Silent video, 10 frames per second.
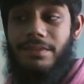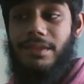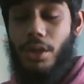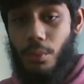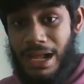
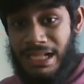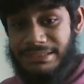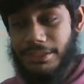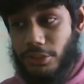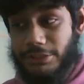OS,
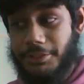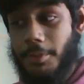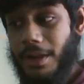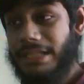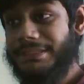the custom
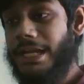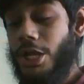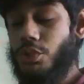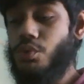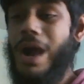OS,
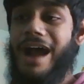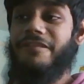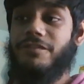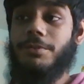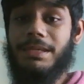you have
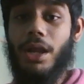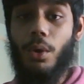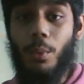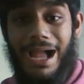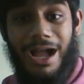to be
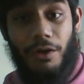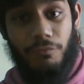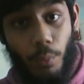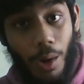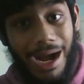aware of
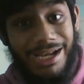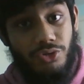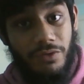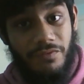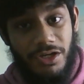what
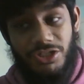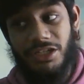Android version it